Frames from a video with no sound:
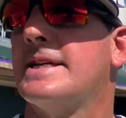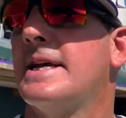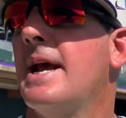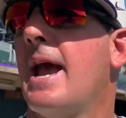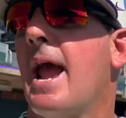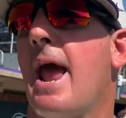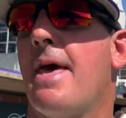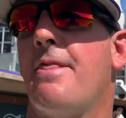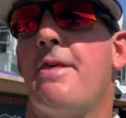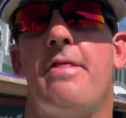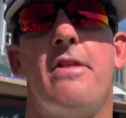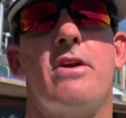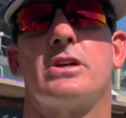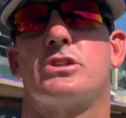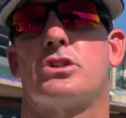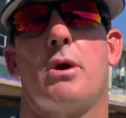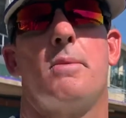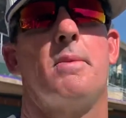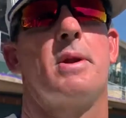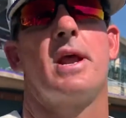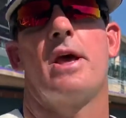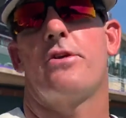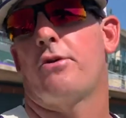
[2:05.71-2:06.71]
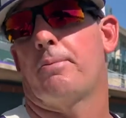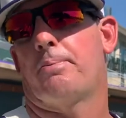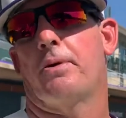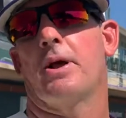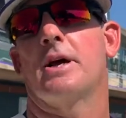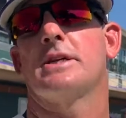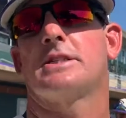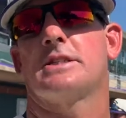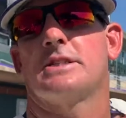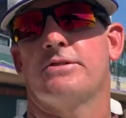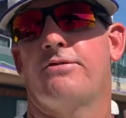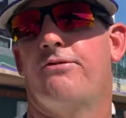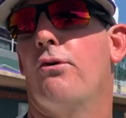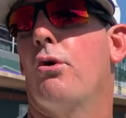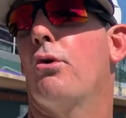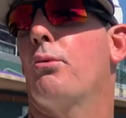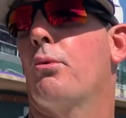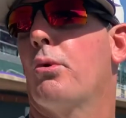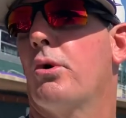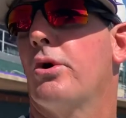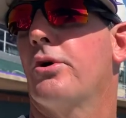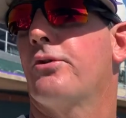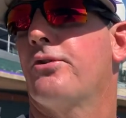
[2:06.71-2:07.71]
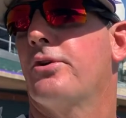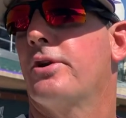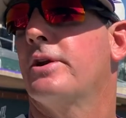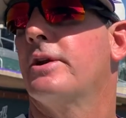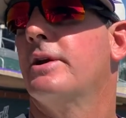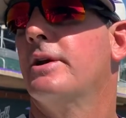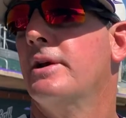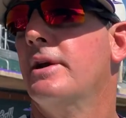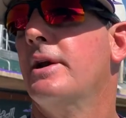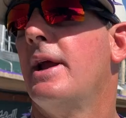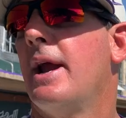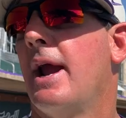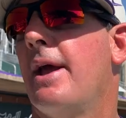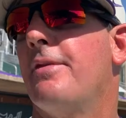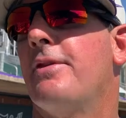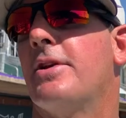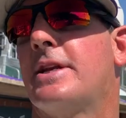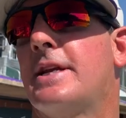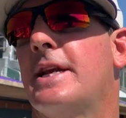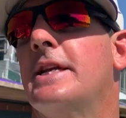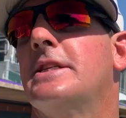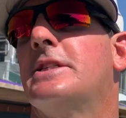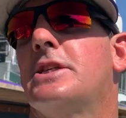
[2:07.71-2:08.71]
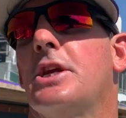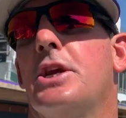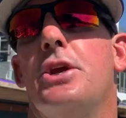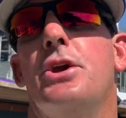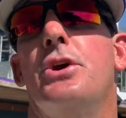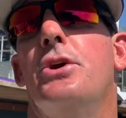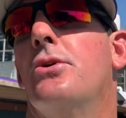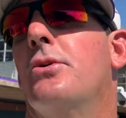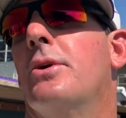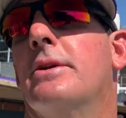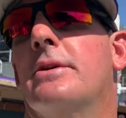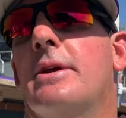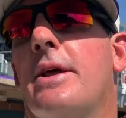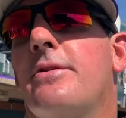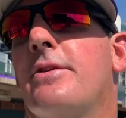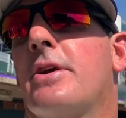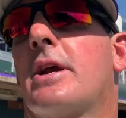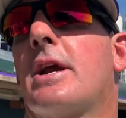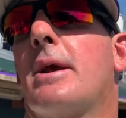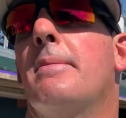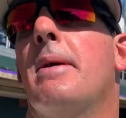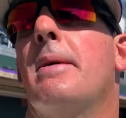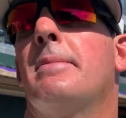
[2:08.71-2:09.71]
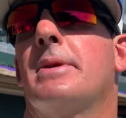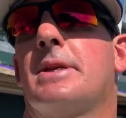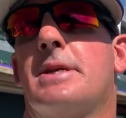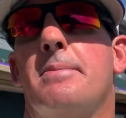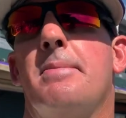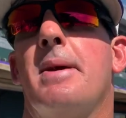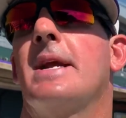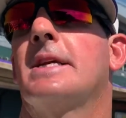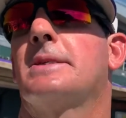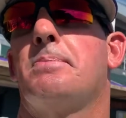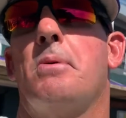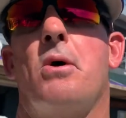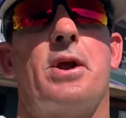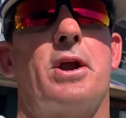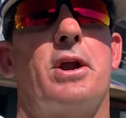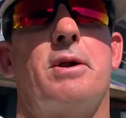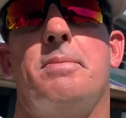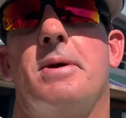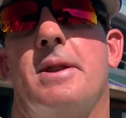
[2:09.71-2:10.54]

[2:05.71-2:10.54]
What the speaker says: And then there's so many other pluses in Fort Worth and the TCU and their commitment to baseball here.